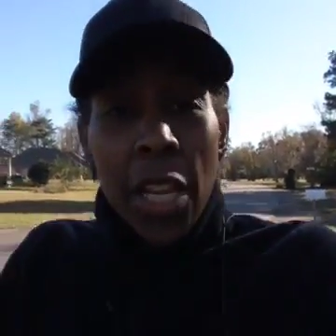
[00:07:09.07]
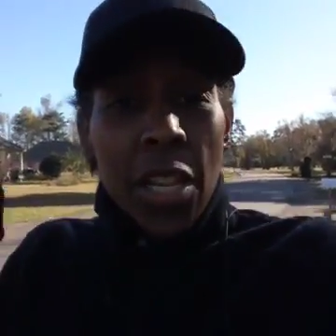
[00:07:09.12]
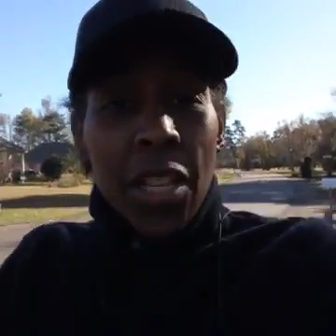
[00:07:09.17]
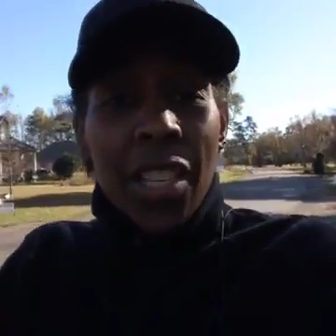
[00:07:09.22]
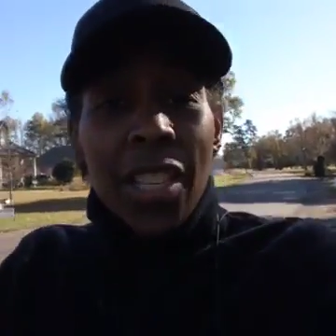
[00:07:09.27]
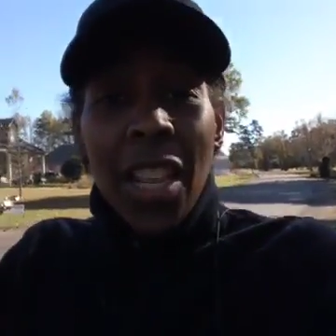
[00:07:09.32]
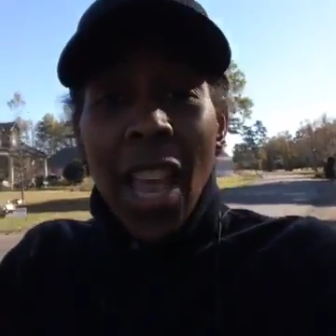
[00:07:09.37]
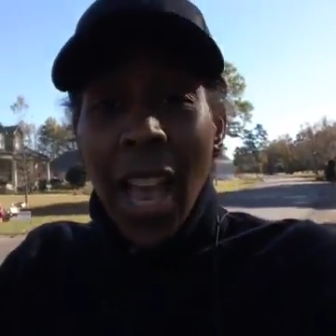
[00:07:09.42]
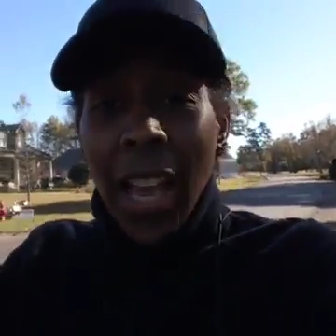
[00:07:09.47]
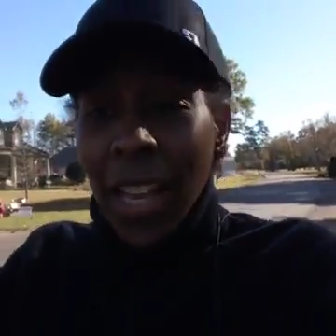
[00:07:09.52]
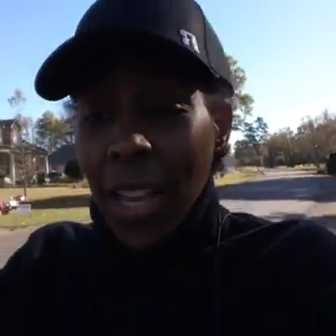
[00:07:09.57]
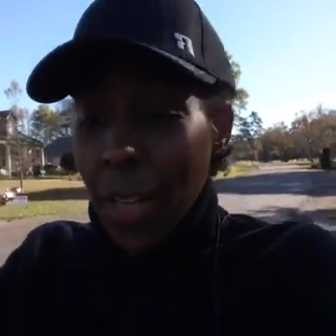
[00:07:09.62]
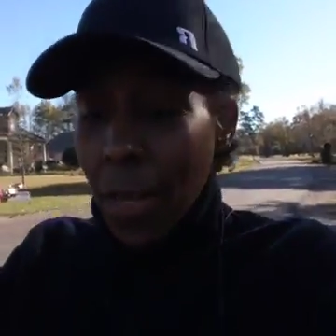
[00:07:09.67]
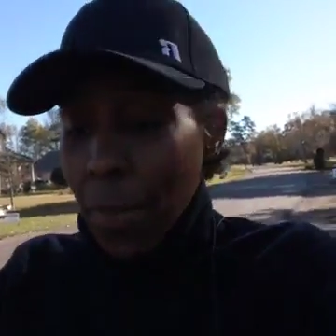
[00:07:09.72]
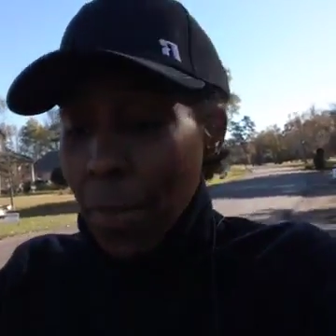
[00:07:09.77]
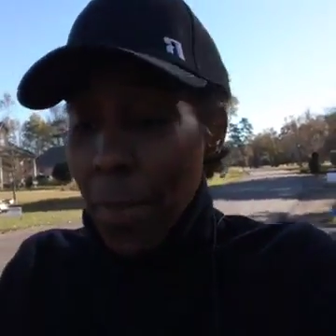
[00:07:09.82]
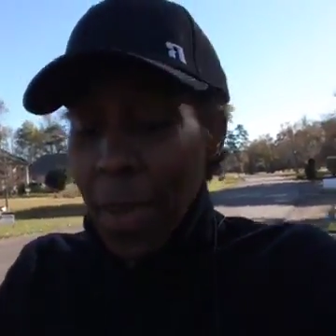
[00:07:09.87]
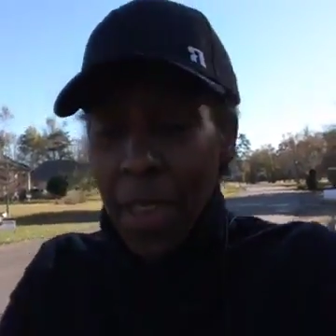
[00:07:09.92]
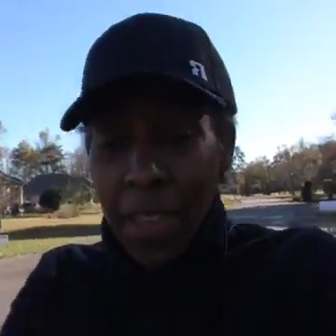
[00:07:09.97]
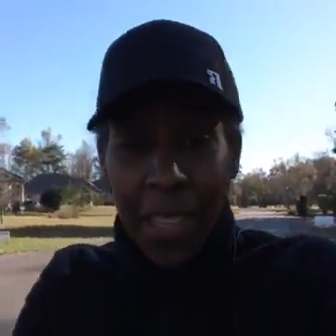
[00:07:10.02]
It's not
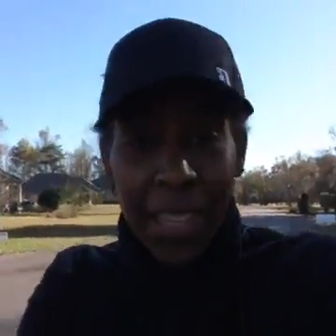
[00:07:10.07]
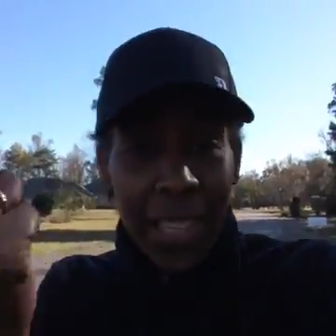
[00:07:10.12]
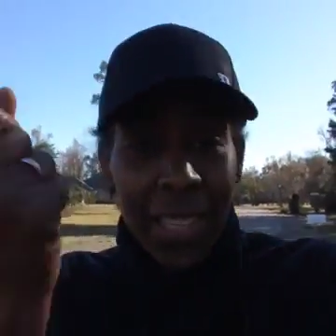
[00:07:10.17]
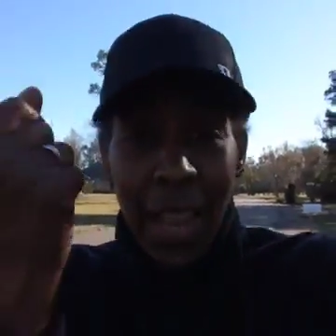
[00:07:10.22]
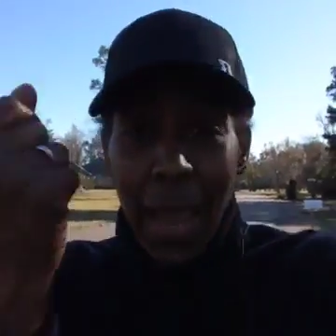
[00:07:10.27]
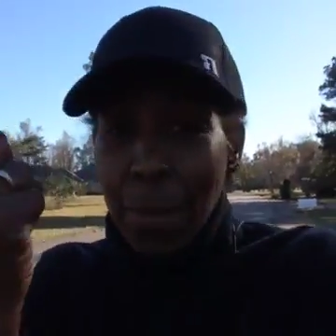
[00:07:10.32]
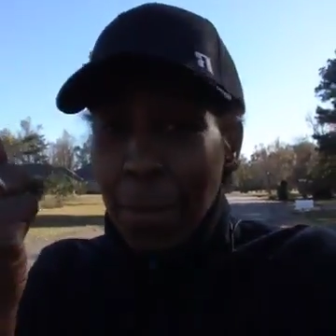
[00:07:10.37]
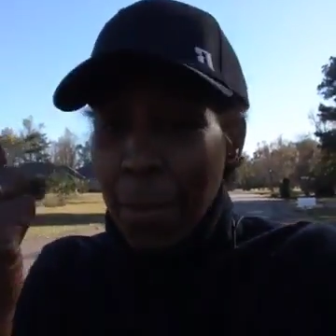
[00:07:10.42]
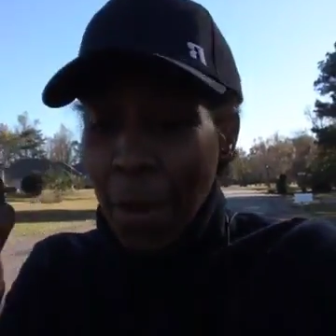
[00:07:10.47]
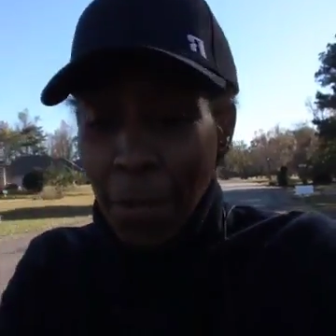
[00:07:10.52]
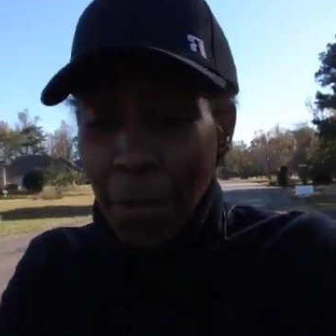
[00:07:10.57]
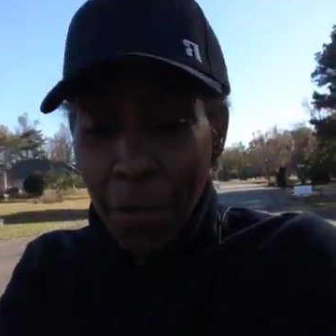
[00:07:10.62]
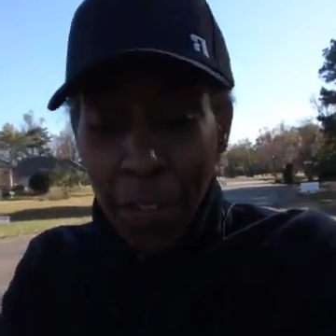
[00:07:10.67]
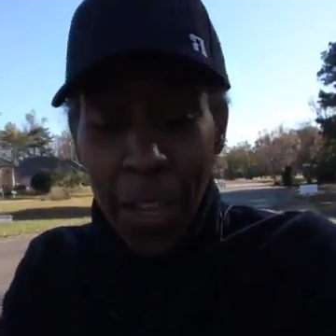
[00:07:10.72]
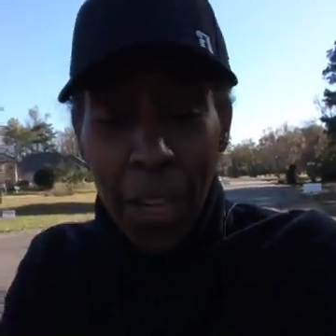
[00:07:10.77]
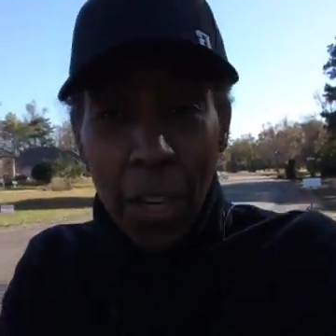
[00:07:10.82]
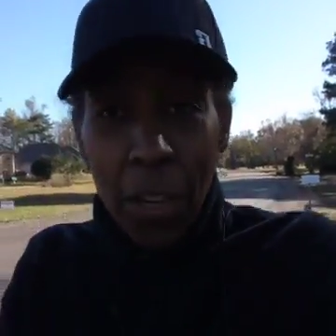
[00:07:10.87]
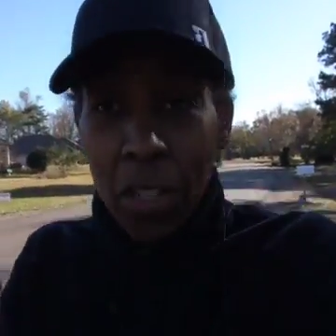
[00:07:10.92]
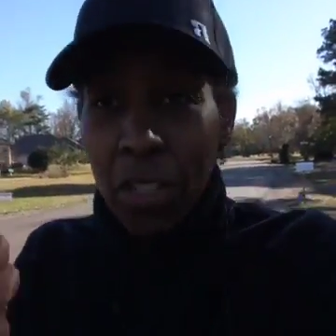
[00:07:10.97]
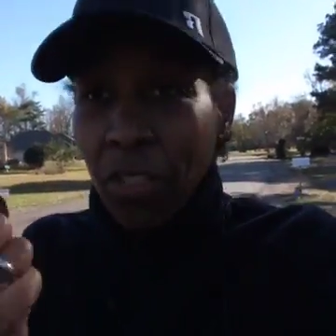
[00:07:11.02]
going to be a snap your
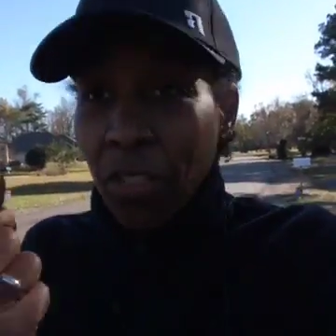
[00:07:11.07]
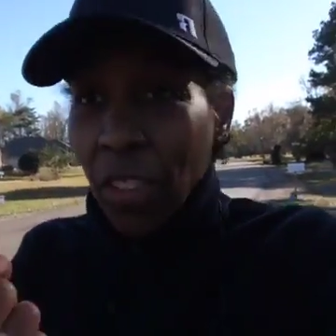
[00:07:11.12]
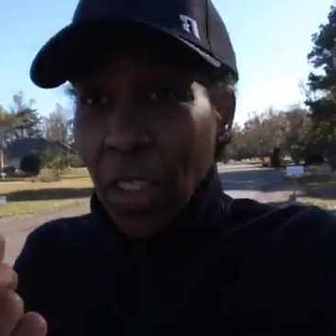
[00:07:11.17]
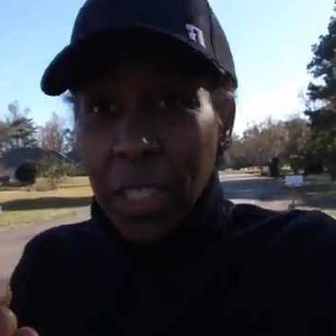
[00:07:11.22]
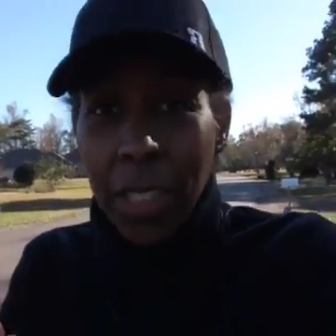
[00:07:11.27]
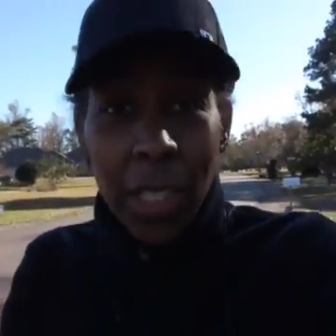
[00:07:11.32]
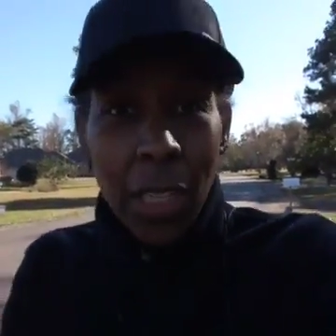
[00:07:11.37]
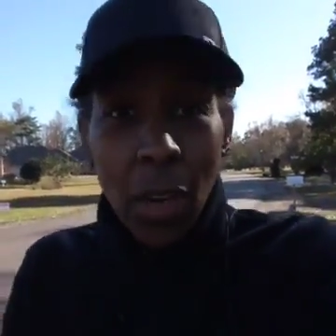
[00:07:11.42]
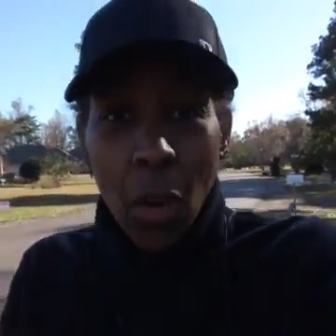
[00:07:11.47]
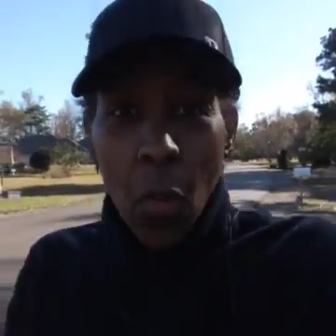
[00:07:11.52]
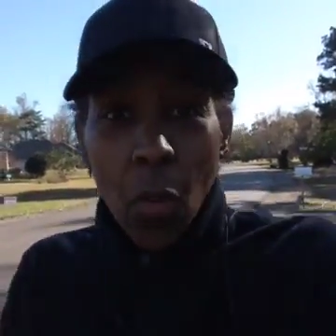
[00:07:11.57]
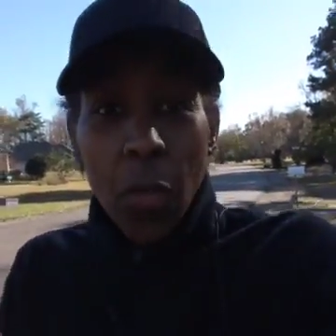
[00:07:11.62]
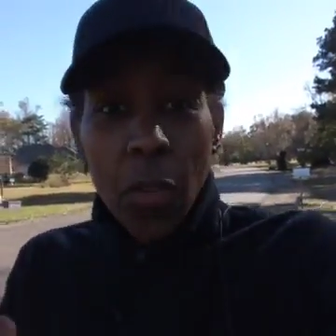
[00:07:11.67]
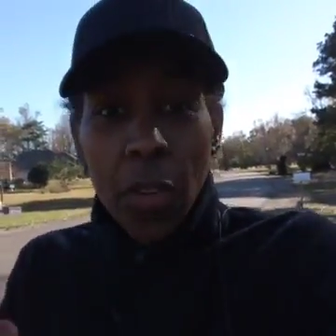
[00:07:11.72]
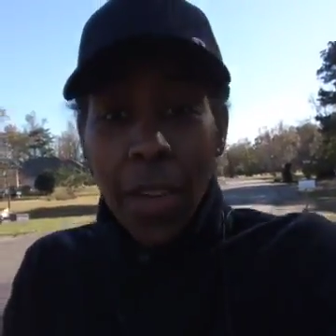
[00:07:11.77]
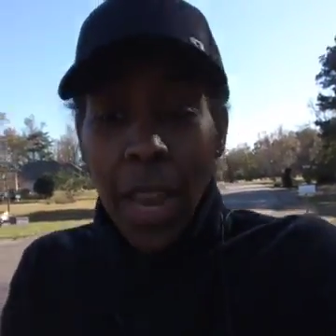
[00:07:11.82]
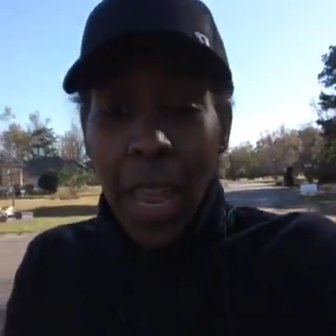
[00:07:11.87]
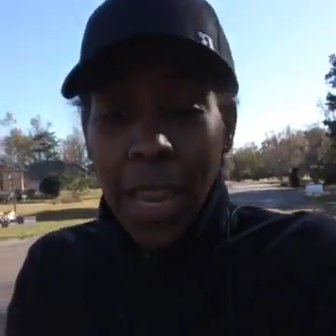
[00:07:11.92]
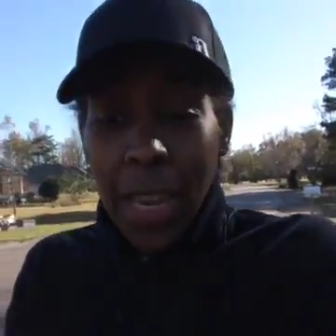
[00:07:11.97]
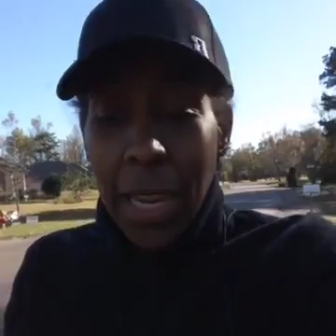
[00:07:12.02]
fingers, fix it
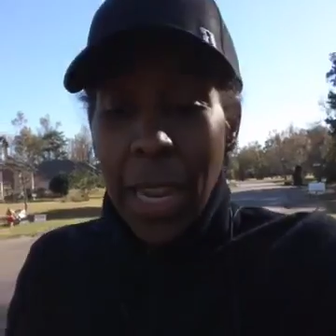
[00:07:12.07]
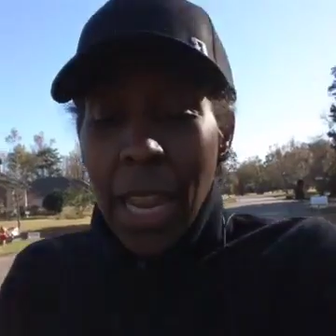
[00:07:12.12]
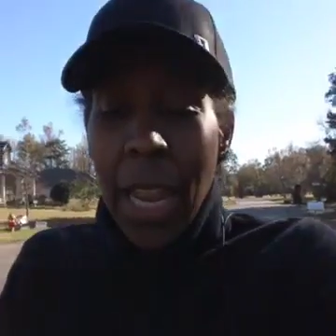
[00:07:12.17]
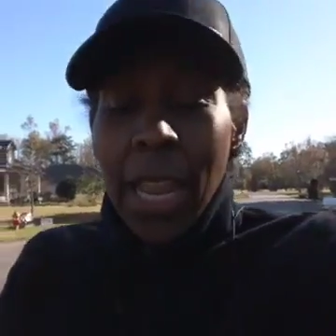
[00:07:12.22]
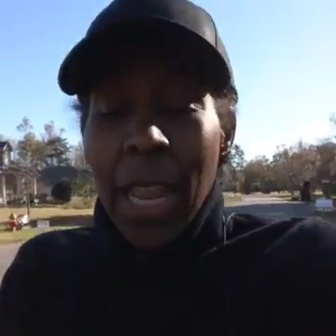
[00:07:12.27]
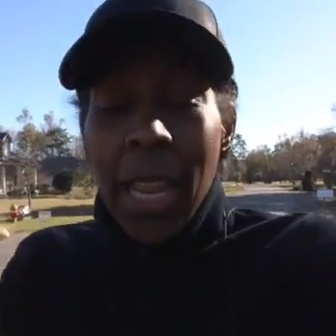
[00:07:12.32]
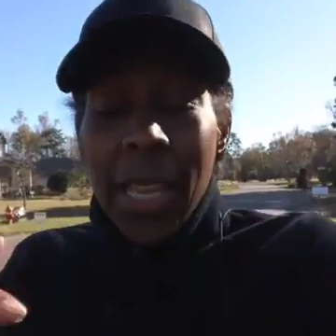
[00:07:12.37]
overnight.